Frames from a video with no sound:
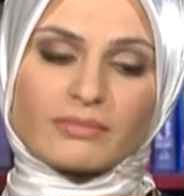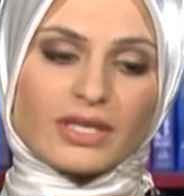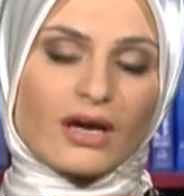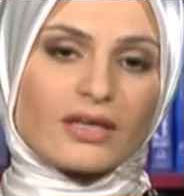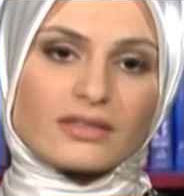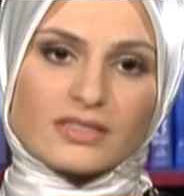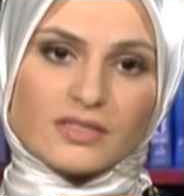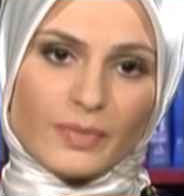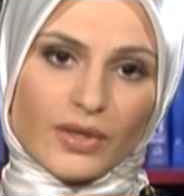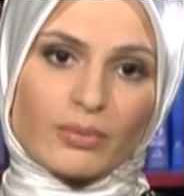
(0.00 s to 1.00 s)
beyond
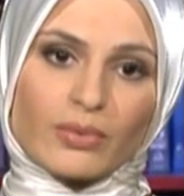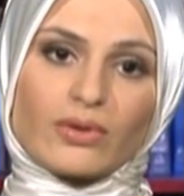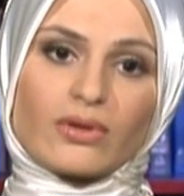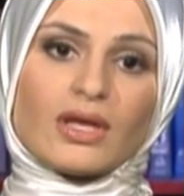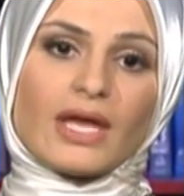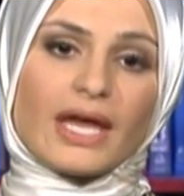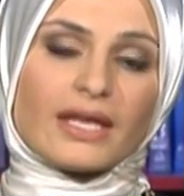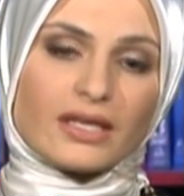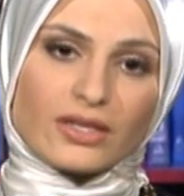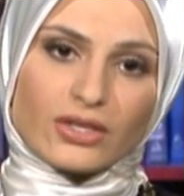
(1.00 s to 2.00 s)
despicable
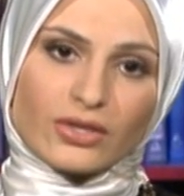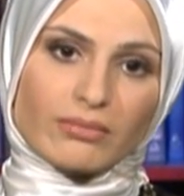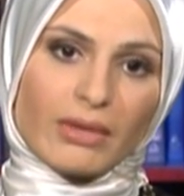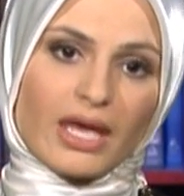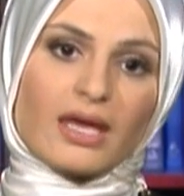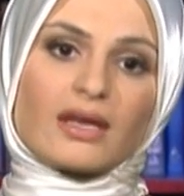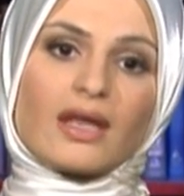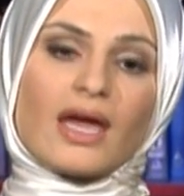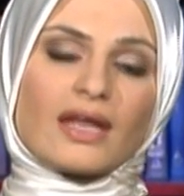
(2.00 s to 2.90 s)
and inhumane.